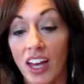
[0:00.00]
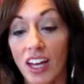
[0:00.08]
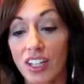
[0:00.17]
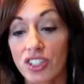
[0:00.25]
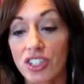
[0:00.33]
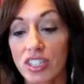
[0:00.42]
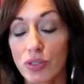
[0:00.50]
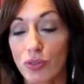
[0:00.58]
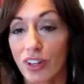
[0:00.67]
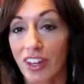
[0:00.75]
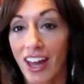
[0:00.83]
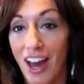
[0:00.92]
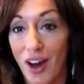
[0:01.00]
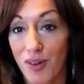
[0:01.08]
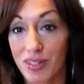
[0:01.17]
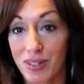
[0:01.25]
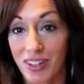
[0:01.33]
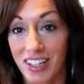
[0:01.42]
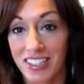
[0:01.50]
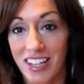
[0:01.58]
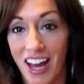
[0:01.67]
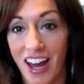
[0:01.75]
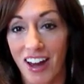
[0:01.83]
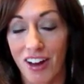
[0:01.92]
it just really helps me to
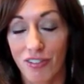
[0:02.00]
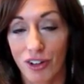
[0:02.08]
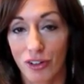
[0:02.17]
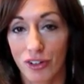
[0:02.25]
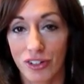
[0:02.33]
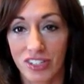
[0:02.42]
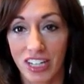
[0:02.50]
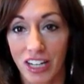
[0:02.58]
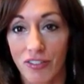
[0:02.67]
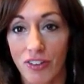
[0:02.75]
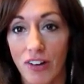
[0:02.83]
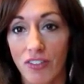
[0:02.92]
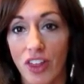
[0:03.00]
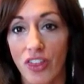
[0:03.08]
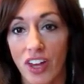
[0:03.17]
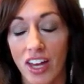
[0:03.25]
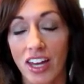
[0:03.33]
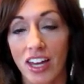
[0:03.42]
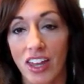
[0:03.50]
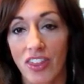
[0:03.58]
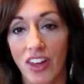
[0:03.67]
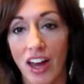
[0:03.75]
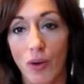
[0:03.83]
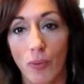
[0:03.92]
have a routine for everything
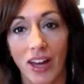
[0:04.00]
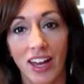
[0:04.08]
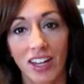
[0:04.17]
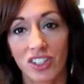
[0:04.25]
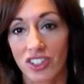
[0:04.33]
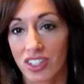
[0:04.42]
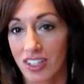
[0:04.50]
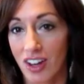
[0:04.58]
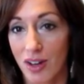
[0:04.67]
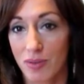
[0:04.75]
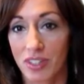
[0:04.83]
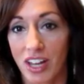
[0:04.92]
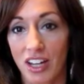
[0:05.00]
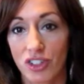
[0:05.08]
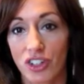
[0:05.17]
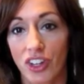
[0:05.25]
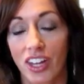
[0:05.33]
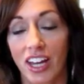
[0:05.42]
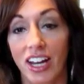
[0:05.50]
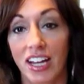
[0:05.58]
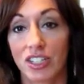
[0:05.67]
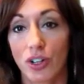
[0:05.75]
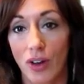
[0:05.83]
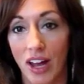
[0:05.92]
and that way it just comes naturally and
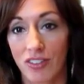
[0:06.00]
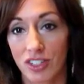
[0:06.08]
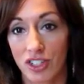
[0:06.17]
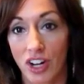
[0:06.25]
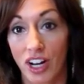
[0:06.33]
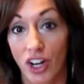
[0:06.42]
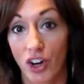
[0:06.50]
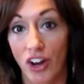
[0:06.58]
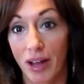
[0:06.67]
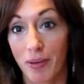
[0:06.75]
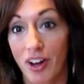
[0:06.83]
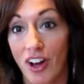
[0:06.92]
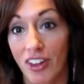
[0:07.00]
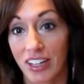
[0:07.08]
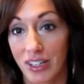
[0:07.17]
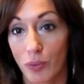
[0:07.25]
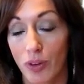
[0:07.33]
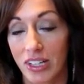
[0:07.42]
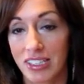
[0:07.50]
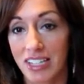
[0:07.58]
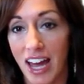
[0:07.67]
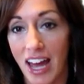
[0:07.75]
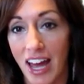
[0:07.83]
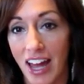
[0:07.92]
I don't have to try to cram it all into one
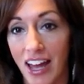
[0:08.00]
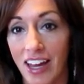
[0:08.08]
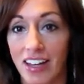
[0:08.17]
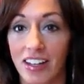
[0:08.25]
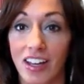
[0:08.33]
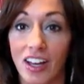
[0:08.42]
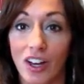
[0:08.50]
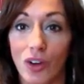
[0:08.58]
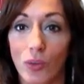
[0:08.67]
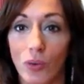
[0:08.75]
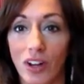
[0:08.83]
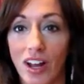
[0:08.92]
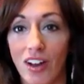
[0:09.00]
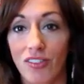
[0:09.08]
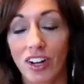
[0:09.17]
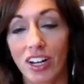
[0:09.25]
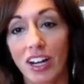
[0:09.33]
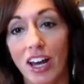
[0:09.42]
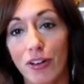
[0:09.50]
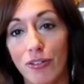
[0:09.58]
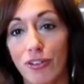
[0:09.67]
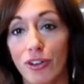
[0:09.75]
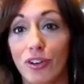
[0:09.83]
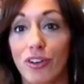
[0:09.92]
day and we're not running out of
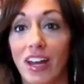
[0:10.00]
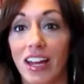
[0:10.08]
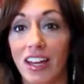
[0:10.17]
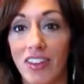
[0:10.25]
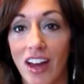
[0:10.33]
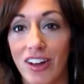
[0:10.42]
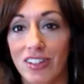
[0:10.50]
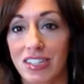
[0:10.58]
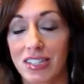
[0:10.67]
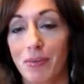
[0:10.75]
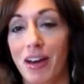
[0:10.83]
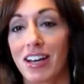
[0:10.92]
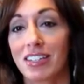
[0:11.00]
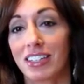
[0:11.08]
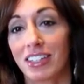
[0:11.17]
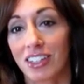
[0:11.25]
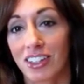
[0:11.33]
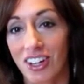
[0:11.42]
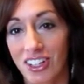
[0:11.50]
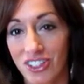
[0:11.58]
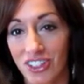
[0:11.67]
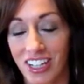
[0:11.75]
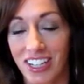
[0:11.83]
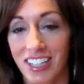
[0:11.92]
food and the house is a mess and the
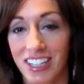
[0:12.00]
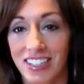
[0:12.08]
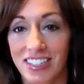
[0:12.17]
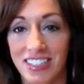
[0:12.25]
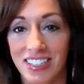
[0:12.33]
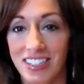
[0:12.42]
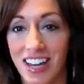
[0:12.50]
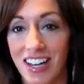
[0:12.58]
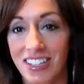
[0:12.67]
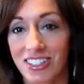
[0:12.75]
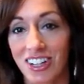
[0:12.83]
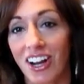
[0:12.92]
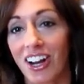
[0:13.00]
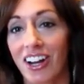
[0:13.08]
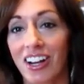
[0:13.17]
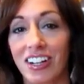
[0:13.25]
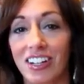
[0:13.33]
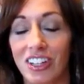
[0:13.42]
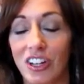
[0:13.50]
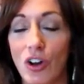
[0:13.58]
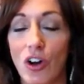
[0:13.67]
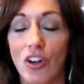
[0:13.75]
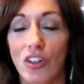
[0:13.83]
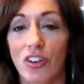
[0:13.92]
laundry is a disaster and you know
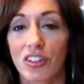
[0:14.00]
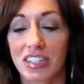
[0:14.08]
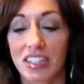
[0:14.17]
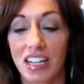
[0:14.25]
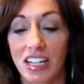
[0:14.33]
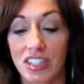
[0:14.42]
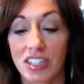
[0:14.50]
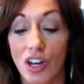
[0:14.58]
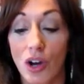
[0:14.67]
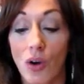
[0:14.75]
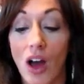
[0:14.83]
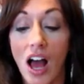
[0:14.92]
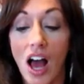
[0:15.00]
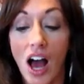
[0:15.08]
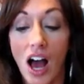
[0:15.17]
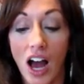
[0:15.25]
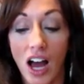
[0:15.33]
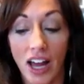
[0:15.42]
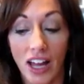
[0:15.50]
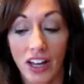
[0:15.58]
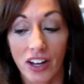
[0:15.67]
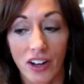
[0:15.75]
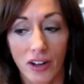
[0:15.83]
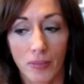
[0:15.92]
all those things so I
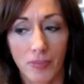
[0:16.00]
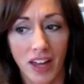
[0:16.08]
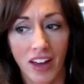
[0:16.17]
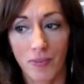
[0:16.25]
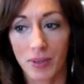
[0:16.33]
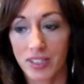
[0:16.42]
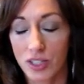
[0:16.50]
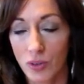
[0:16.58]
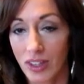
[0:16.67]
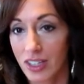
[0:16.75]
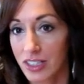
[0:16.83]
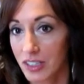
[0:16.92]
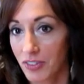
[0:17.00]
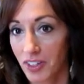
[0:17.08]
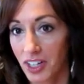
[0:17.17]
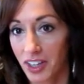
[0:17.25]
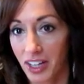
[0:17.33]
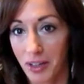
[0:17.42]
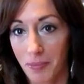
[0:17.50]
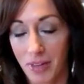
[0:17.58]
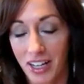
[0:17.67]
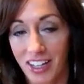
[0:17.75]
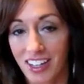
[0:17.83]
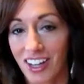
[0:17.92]
um, have been doing this for like
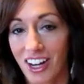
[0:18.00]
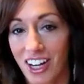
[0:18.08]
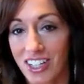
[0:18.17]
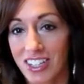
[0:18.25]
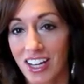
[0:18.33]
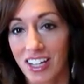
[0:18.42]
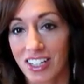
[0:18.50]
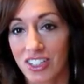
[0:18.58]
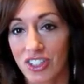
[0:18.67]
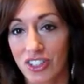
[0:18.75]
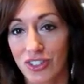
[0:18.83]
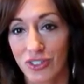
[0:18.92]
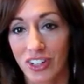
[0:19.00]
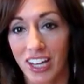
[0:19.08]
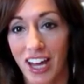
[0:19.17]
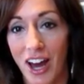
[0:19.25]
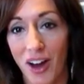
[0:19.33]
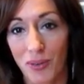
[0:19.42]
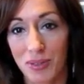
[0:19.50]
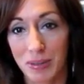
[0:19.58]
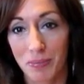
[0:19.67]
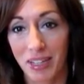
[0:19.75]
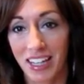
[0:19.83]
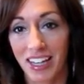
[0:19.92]
many years and it just really helps
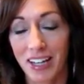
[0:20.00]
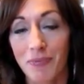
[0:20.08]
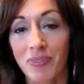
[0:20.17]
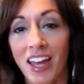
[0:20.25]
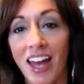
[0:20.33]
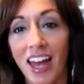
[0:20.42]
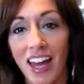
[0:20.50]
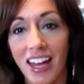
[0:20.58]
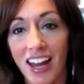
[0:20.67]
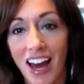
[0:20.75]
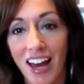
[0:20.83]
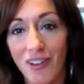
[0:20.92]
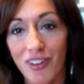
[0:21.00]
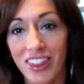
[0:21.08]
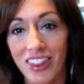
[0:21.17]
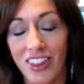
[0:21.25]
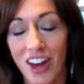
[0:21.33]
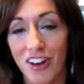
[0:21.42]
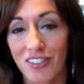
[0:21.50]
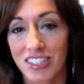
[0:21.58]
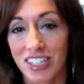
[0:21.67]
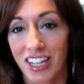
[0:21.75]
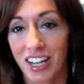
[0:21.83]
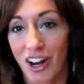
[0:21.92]
me and I would love
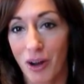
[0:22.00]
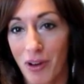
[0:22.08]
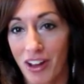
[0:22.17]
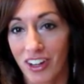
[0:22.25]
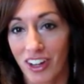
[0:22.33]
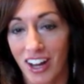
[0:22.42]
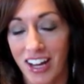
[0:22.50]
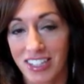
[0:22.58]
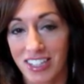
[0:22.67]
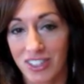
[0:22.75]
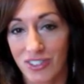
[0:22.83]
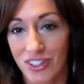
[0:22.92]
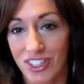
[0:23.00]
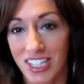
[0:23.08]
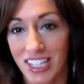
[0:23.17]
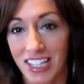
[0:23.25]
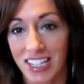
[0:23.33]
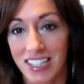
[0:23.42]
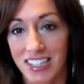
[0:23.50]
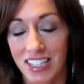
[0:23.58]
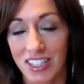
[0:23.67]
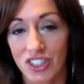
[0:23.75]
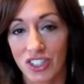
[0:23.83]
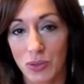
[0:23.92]
to hear about your guys' routines
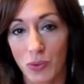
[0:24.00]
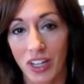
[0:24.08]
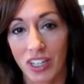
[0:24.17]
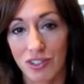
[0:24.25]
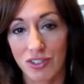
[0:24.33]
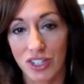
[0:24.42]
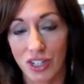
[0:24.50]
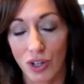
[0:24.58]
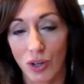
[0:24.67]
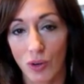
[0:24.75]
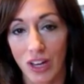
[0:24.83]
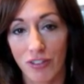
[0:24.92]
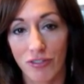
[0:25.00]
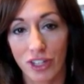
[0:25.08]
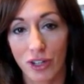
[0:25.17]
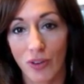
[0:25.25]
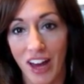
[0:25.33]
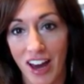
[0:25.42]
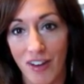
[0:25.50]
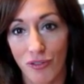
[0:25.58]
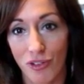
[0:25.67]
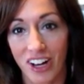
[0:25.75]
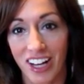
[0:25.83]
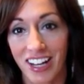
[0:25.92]
and just what you do if you have
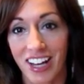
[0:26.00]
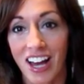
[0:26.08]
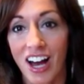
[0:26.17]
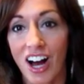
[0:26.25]
one.